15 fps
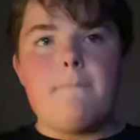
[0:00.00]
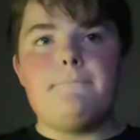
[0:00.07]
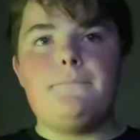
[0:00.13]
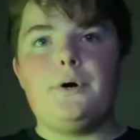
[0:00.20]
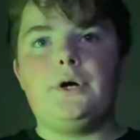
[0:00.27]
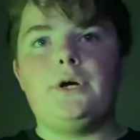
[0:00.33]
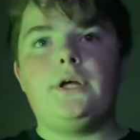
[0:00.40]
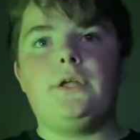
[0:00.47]

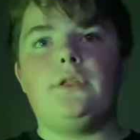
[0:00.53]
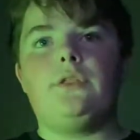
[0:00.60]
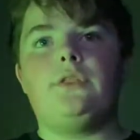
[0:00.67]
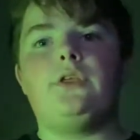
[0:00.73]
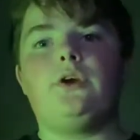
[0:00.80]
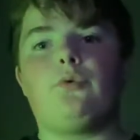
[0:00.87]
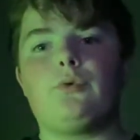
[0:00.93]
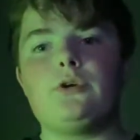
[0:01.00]
But
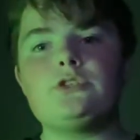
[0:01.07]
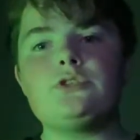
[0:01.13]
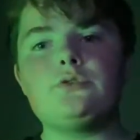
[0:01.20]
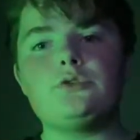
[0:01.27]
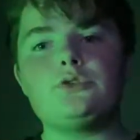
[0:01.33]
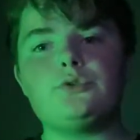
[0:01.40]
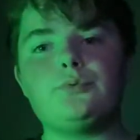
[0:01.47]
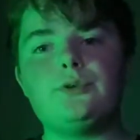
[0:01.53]
the
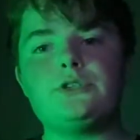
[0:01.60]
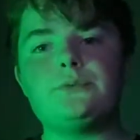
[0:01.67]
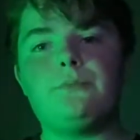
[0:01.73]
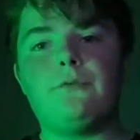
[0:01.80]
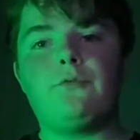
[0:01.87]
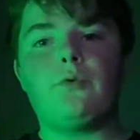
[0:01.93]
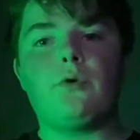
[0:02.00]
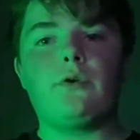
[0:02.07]
original Switch,
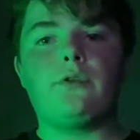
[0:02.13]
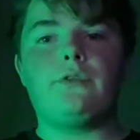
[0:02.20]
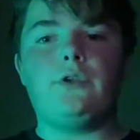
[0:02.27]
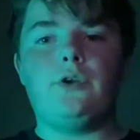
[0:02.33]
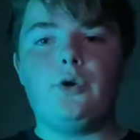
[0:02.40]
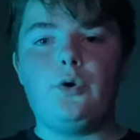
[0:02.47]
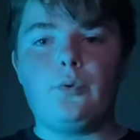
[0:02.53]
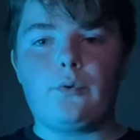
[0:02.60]
before the
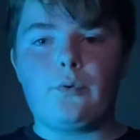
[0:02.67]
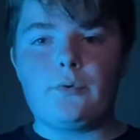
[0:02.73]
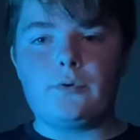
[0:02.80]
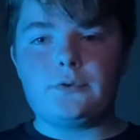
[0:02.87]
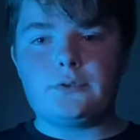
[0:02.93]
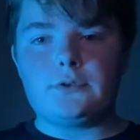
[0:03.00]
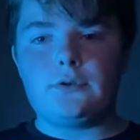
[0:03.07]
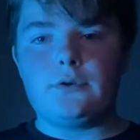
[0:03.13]

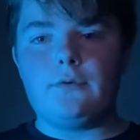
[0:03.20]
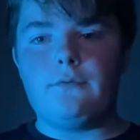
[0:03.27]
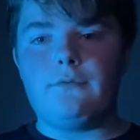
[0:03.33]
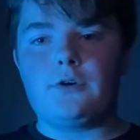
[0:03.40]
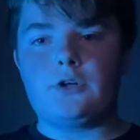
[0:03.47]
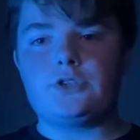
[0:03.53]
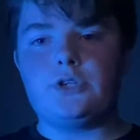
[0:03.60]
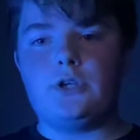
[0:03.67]
newer
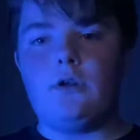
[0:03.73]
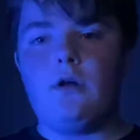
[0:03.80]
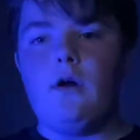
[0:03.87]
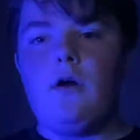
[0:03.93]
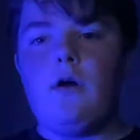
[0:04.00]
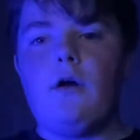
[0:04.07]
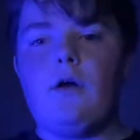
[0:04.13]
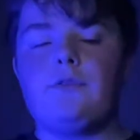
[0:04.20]
version,
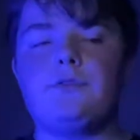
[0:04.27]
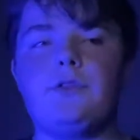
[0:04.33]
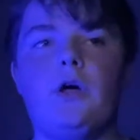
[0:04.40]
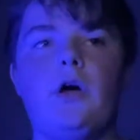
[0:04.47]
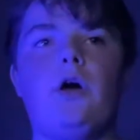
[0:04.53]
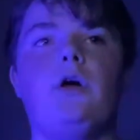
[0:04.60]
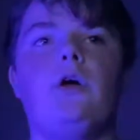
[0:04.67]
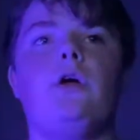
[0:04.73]

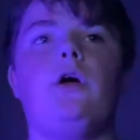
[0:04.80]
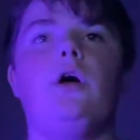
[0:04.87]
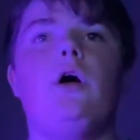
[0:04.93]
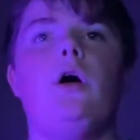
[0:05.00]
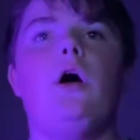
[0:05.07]
the